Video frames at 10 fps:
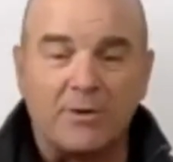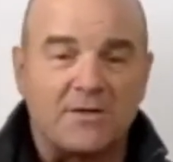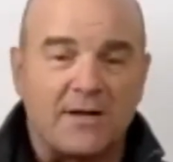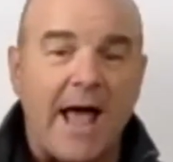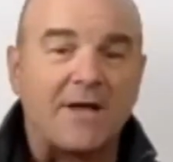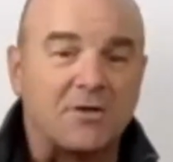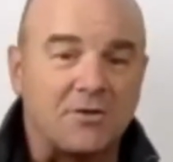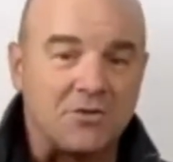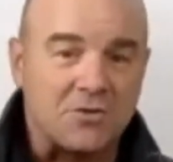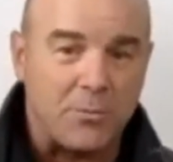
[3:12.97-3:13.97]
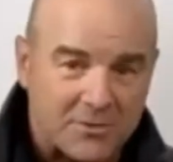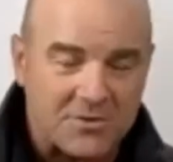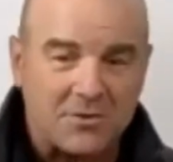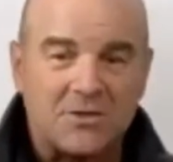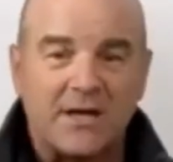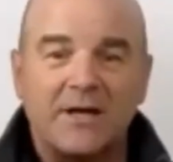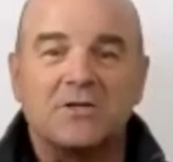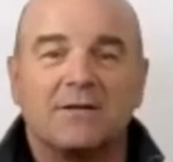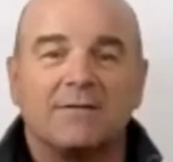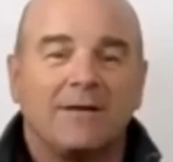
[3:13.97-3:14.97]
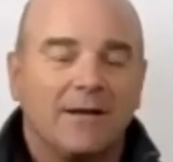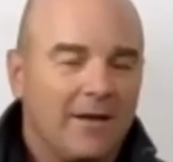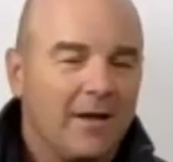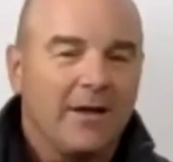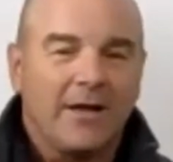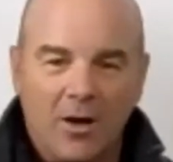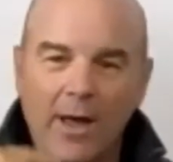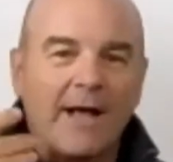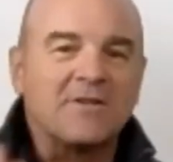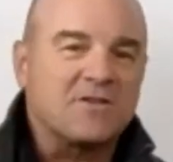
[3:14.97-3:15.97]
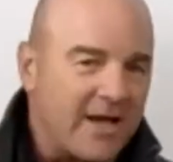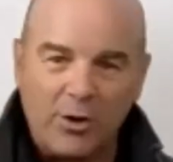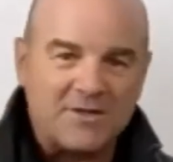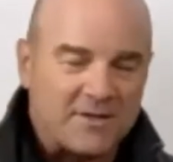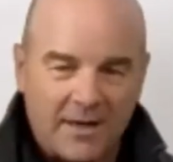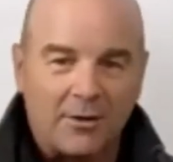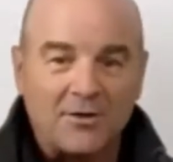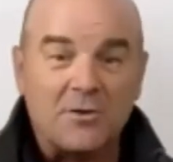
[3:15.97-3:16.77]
the National Speakers Association, et cetera, et cetera.